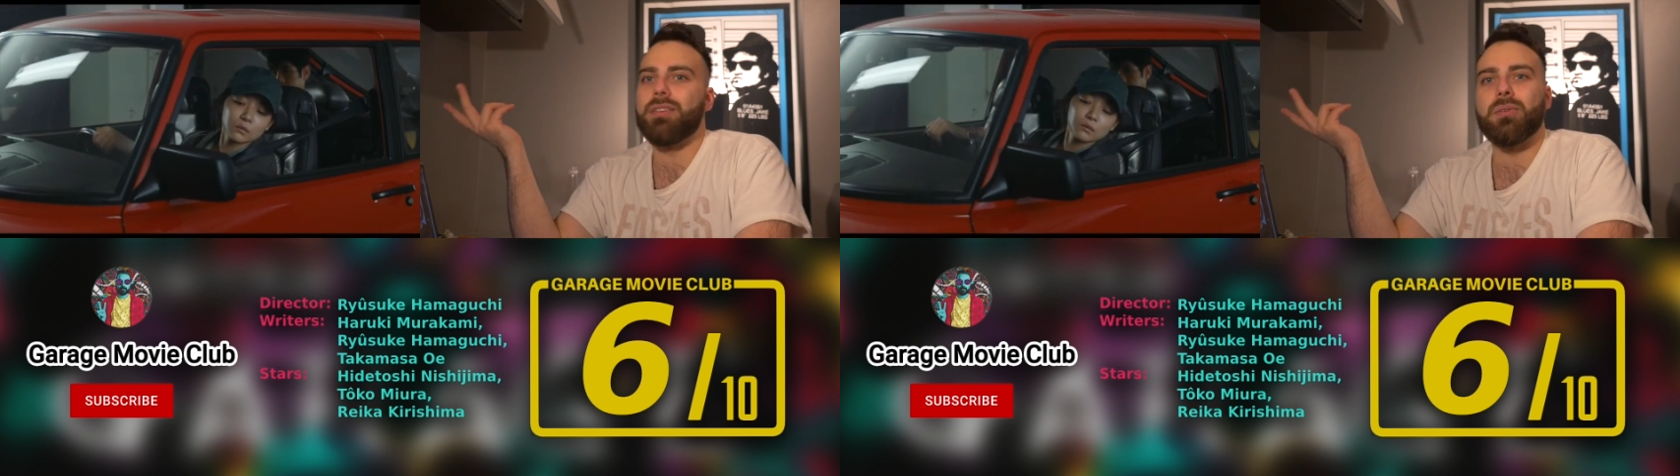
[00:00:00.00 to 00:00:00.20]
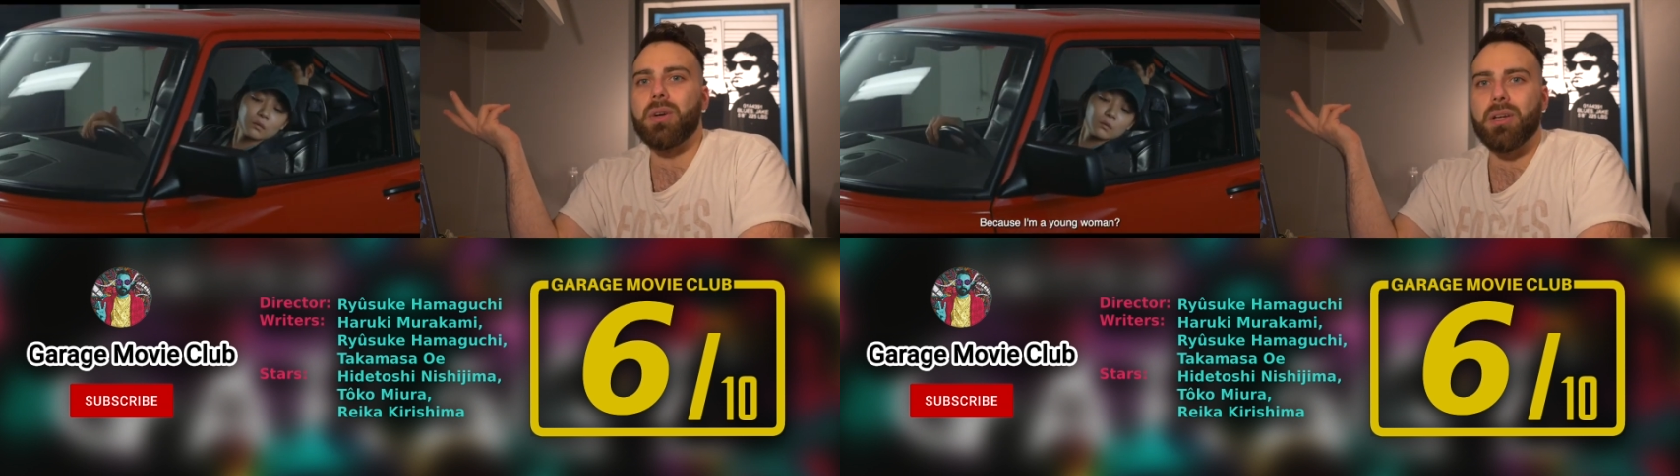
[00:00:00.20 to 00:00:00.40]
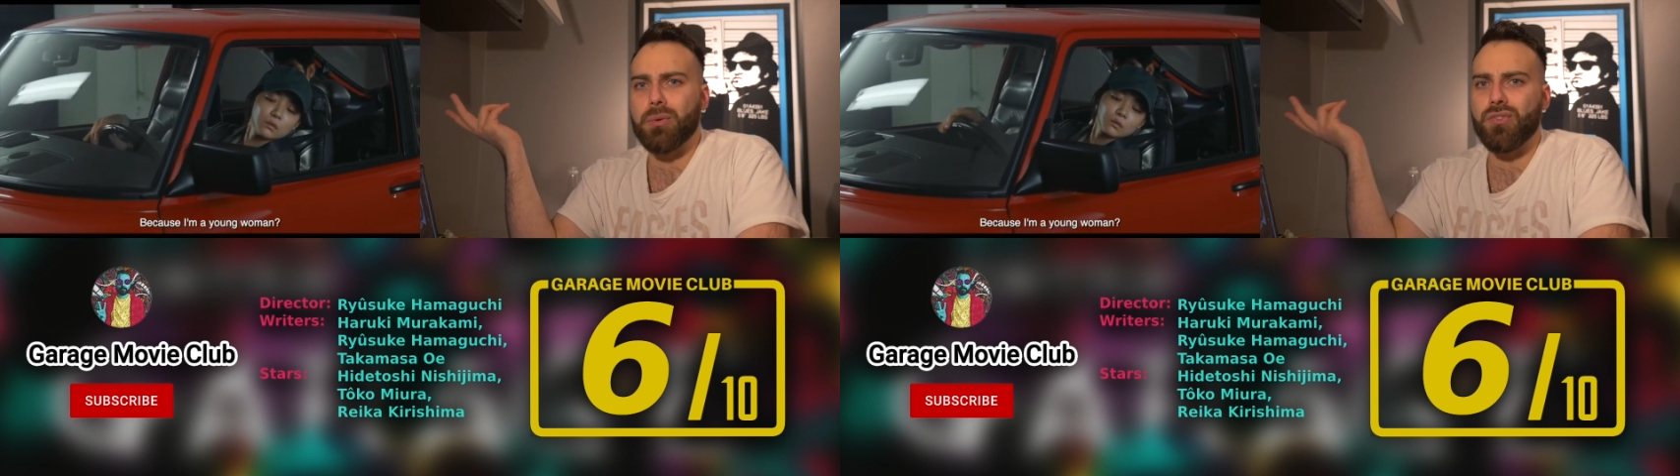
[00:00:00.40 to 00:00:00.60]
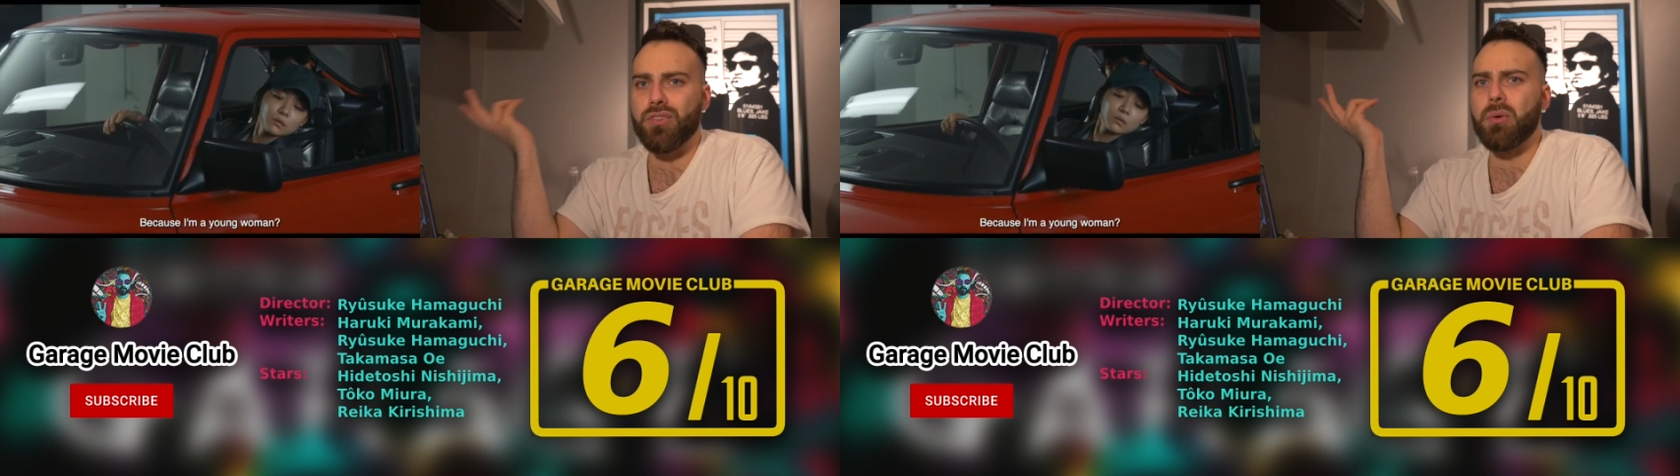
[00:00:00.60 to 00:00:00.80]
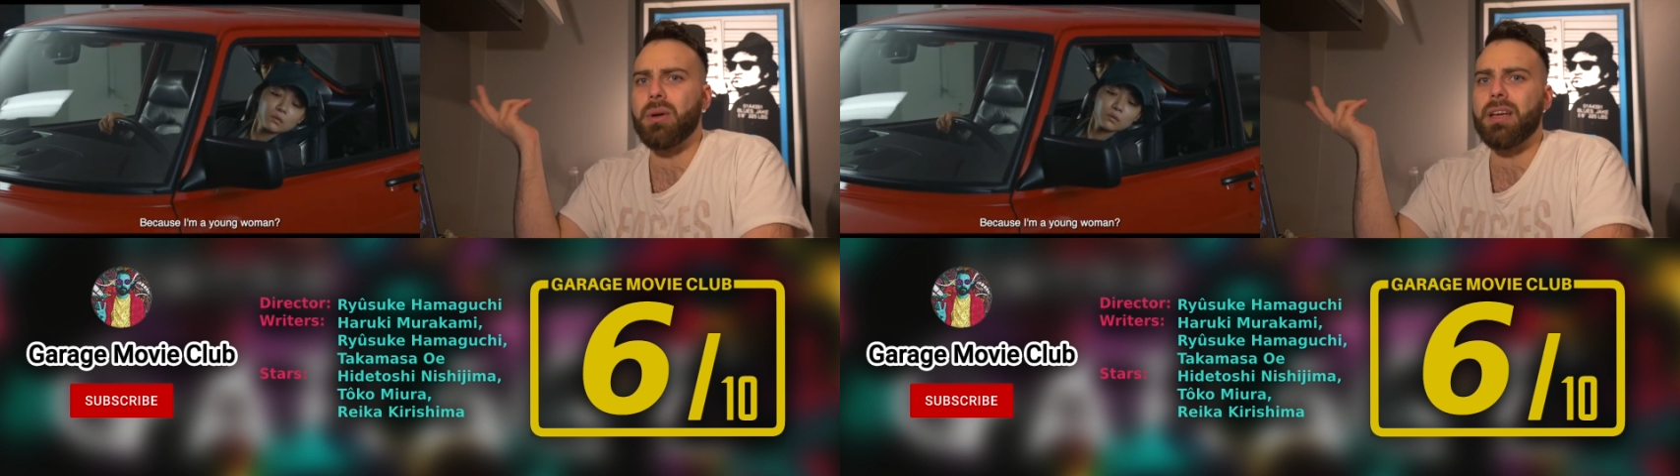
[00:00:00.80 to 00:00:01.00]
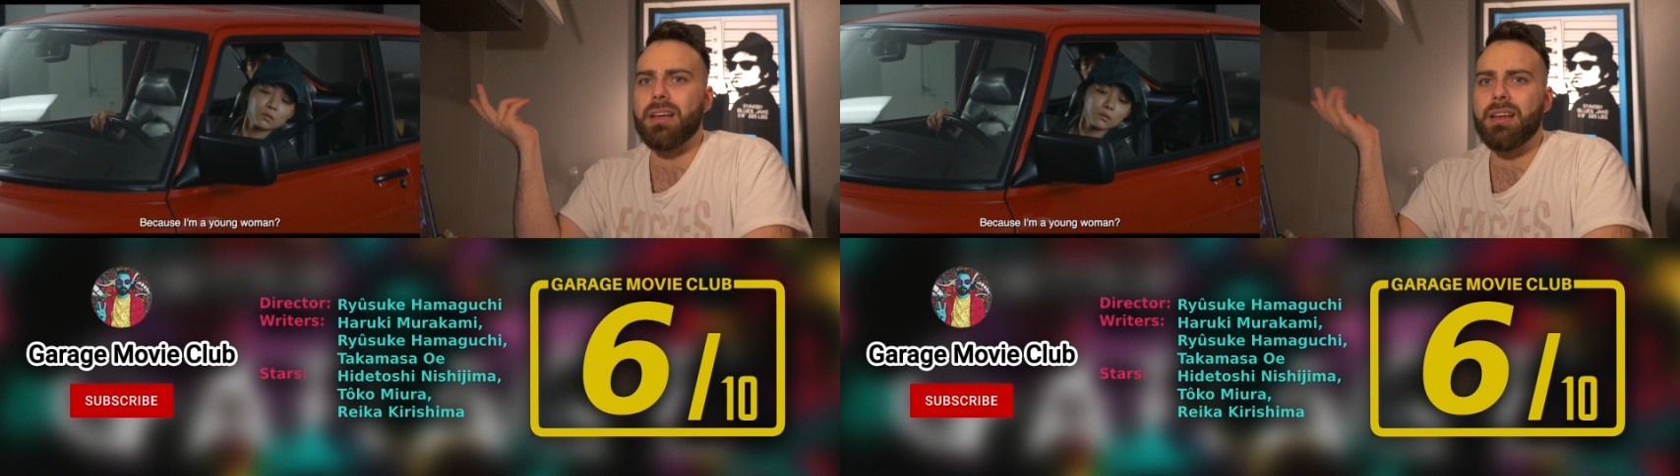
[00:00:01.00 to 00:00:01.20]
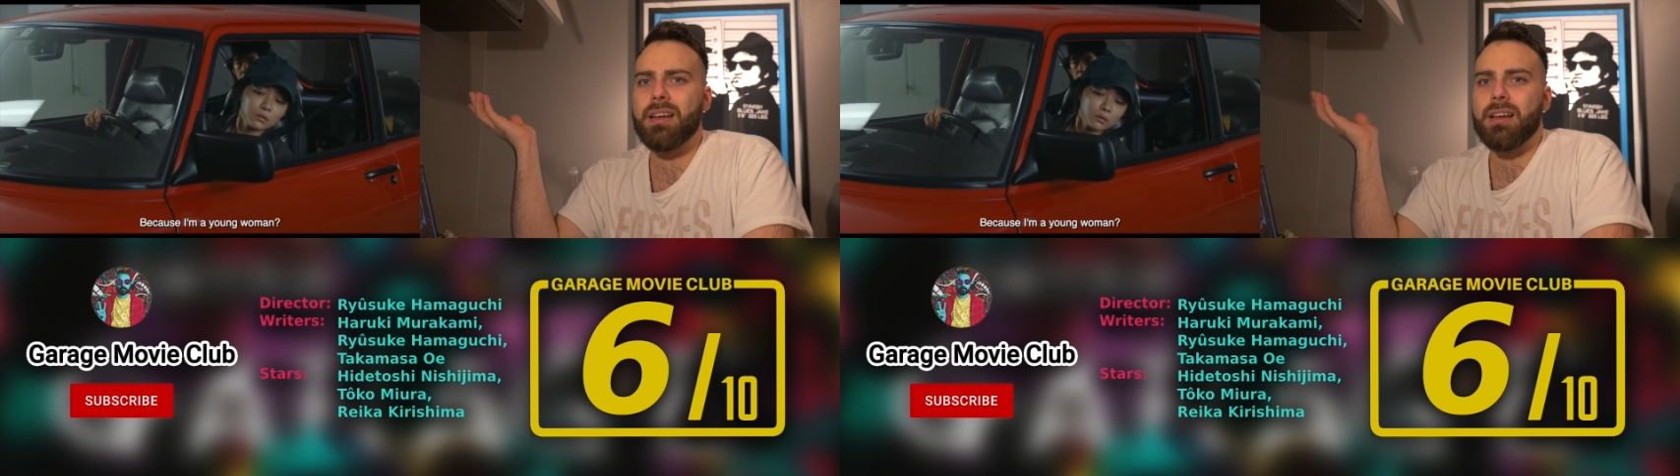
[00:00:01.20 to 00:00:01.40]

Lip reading: in what he was doing.